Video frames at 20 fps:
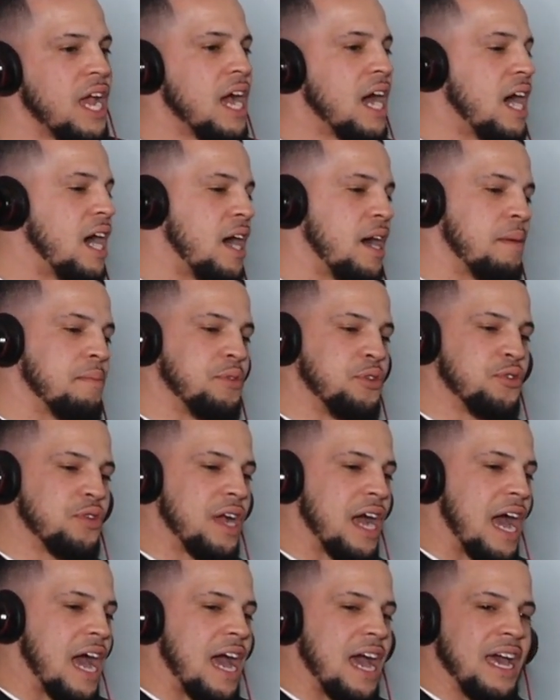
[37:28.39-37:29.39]
You
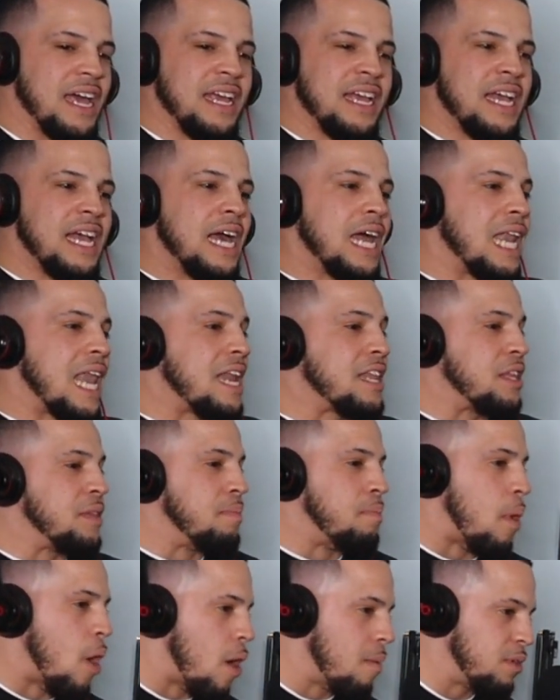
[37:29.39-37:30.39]
got a lot of
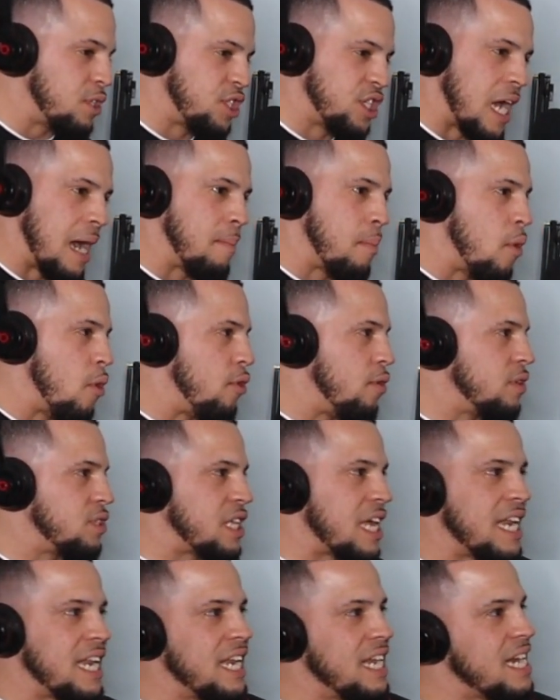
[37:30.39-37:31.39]
the barbershop owners
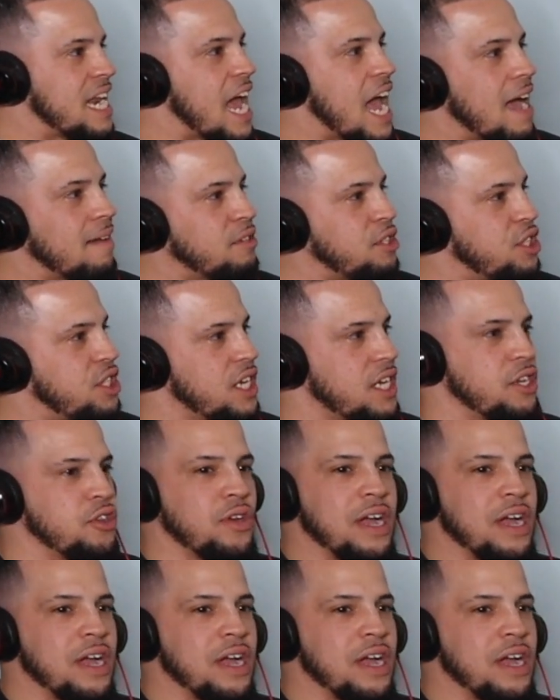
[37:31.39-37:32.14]
that didn't have shit.